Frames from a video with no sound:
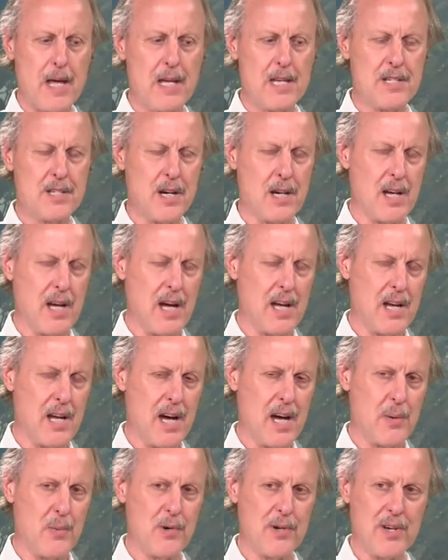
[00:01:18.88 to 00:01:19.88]
So
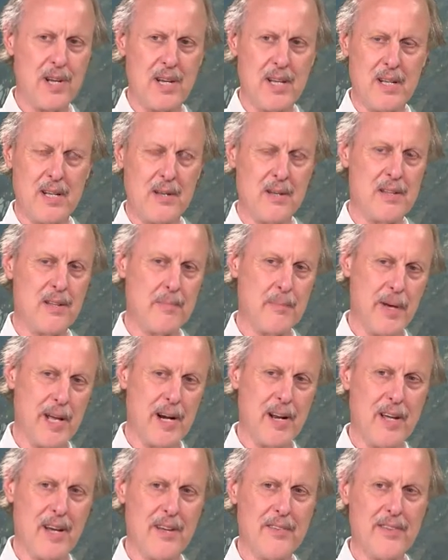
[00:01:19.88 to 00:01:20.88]
I work in
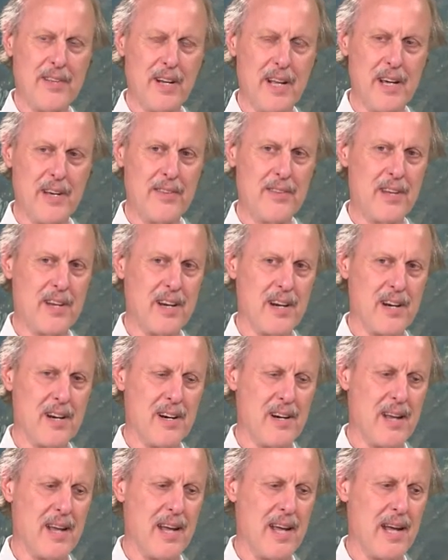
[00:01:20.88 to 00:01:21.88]
mental health and
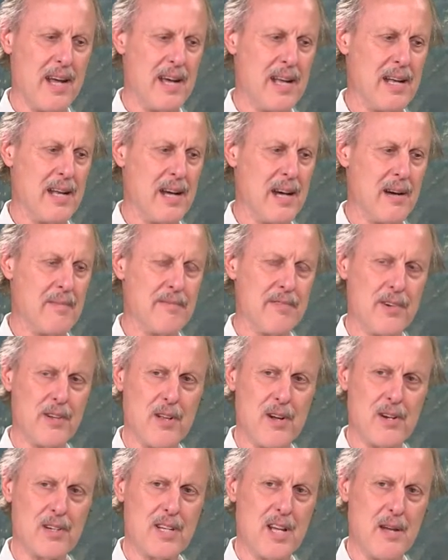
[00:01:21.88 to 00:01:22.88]
healthcare, and for a
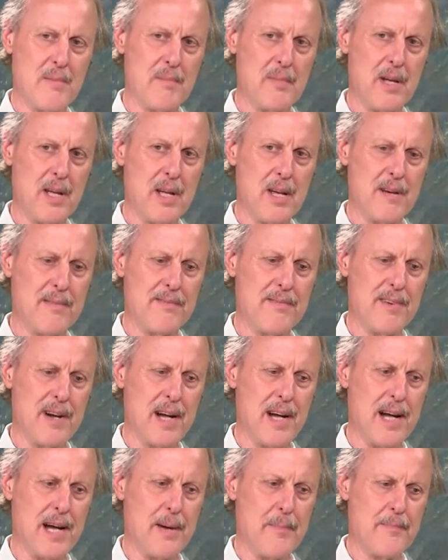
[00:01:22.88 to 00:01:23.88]
long time
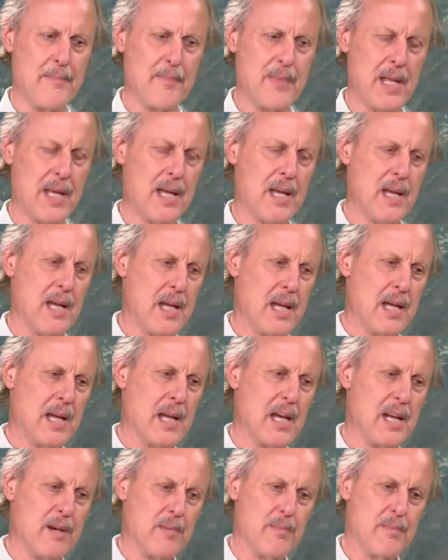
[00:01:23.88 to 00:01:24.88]
have
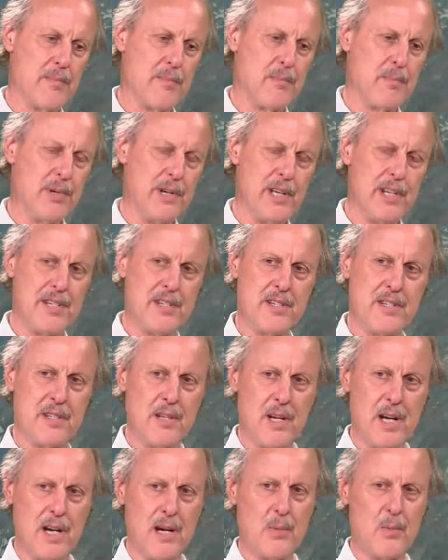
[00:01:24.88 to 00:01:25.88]
kind of bridged
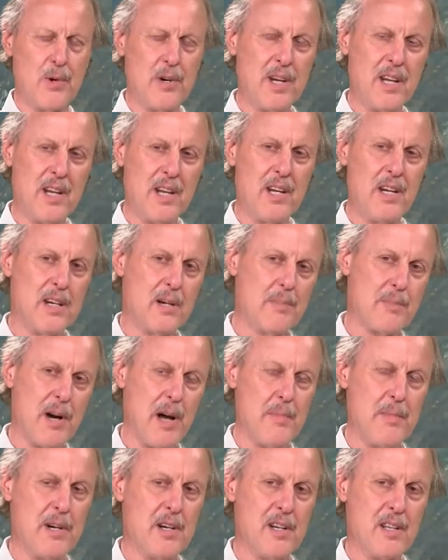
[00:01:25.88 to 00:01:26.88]
working here
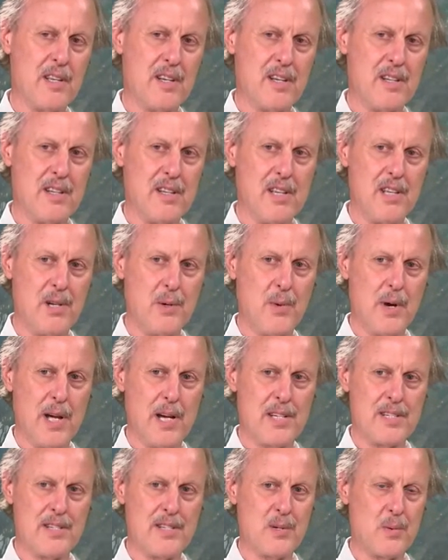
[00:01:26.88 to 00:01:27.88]
primarily in the
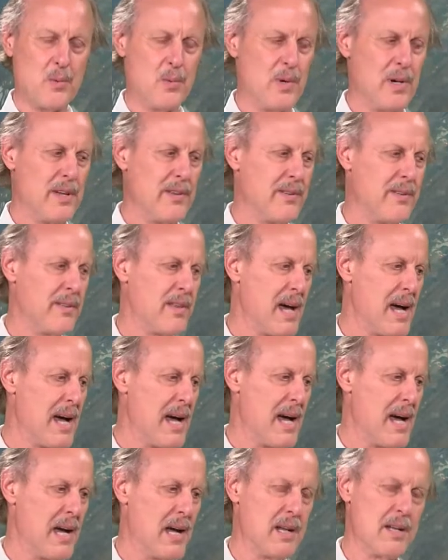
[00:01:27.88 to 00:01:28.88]
U.S. with
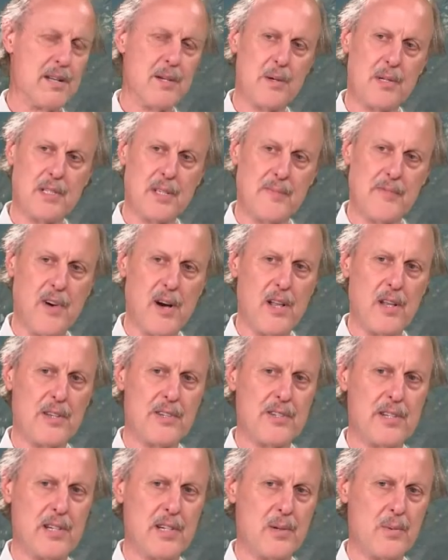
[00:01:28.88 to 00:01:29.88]
doing some
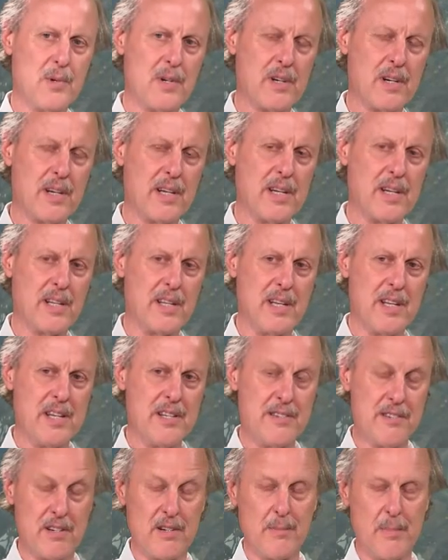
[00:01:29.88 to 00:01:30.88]
volunteer work in the
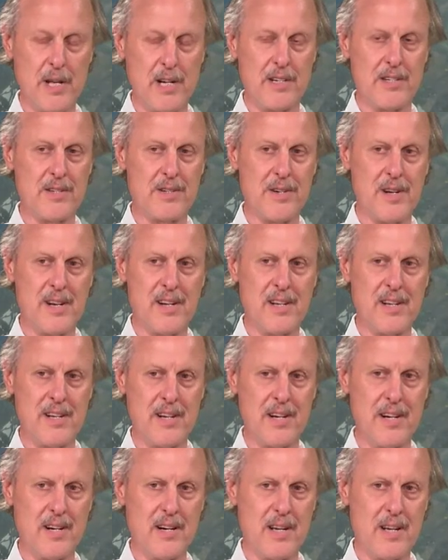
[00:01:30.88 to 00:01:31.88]
Eastern
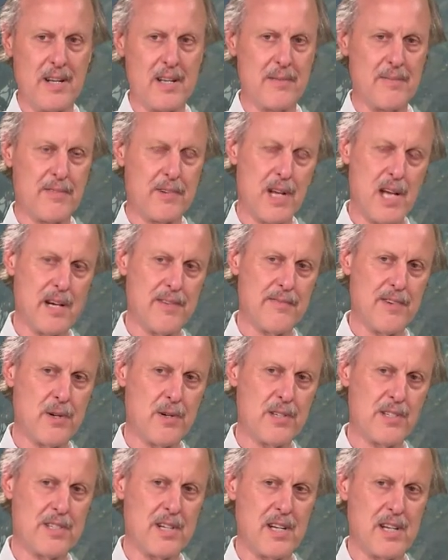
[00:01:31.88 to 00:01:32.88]
Mediterranean area, kind of
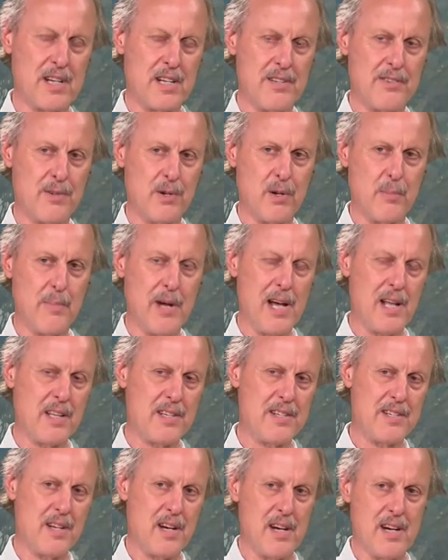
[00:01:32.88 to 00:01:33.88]
focused on Israel,
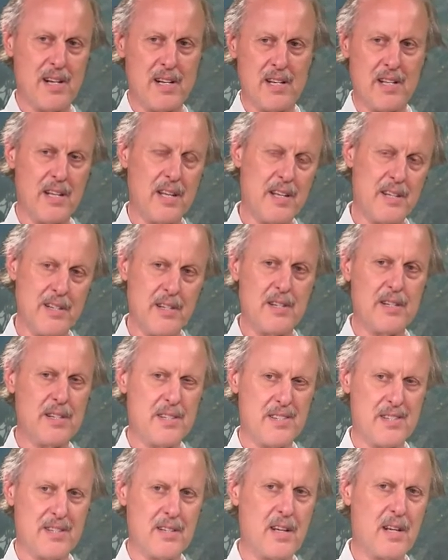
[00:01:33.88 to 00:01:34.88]
Palestine, and then
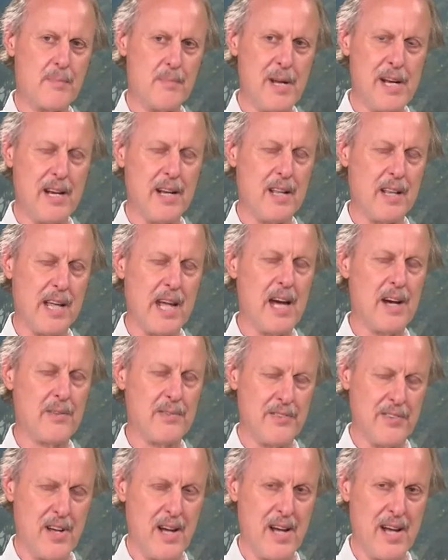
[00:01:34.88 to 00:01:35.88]
just immediately
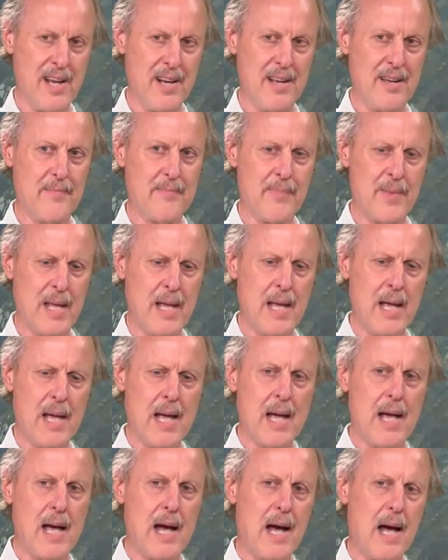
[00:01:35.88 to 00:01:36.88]
outside.
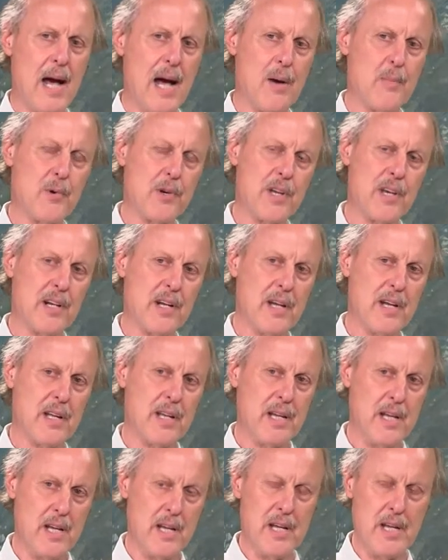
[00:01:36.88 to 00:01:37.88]
We're going to
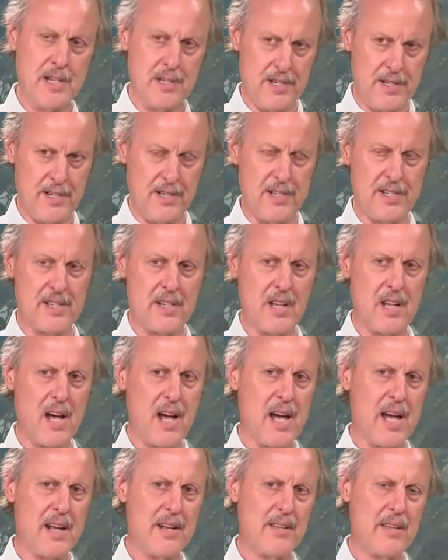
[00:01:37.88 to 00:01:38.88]
insert a
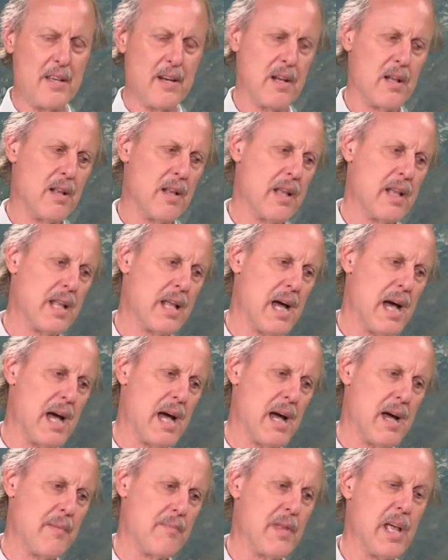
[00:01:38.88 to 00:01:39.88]
slide
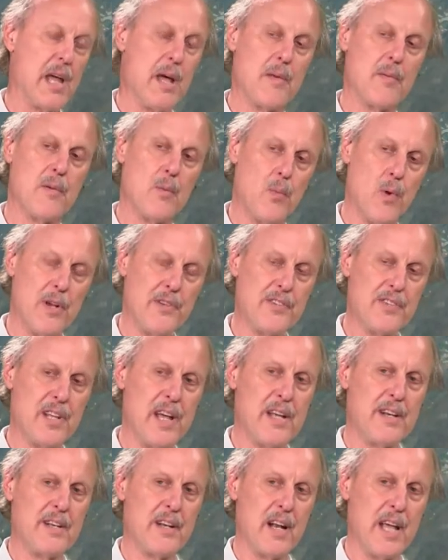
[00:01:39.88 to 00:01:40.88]
one
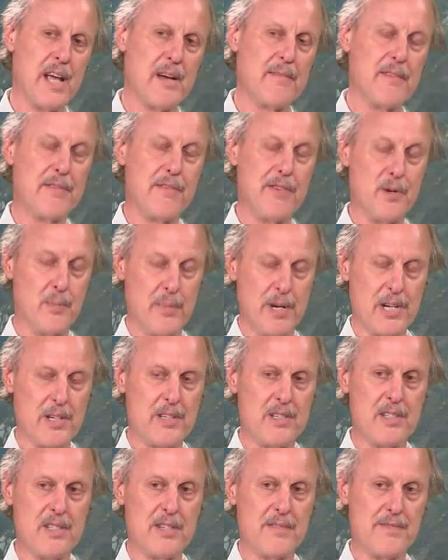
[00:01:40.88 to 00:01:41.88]
slide that'll have a few
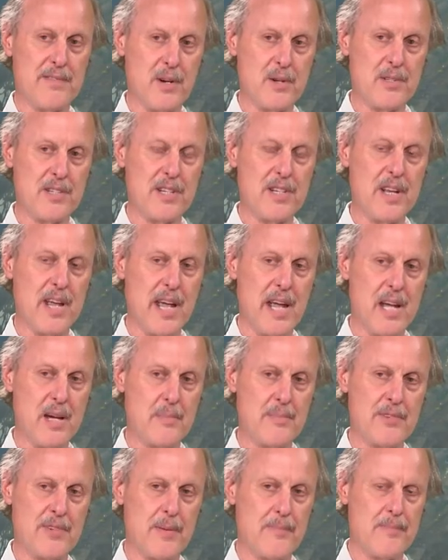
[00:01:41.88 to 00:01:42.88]
pictures of folks in
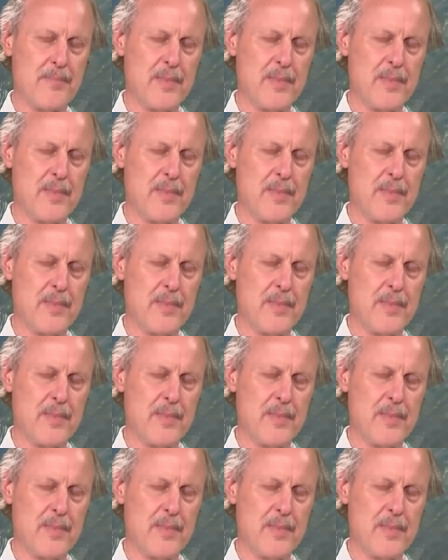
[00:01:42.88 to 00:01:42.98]
camps,